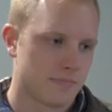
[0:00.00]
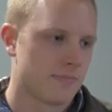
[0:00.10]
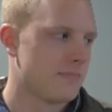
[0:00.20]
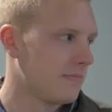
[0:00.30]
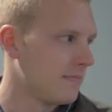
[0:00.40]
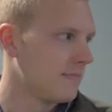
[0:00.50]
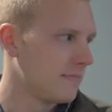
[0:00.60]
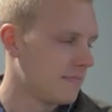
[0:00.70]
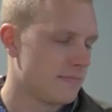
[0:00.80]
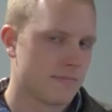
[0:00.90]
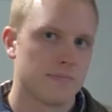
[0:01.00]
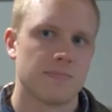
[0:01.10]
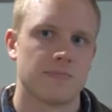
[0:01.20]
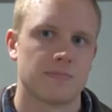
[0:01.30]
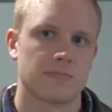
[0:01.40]

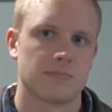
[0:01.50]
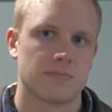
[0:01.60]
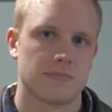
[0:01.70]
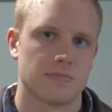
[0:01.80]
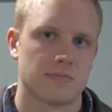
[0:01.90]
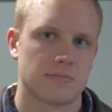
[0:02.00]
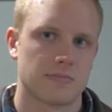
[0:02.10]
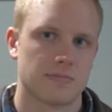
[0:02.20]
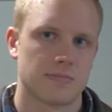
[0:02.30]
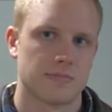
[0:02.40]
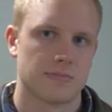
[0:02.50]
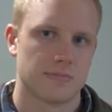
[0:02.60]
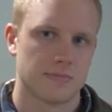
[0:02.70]
[no speech]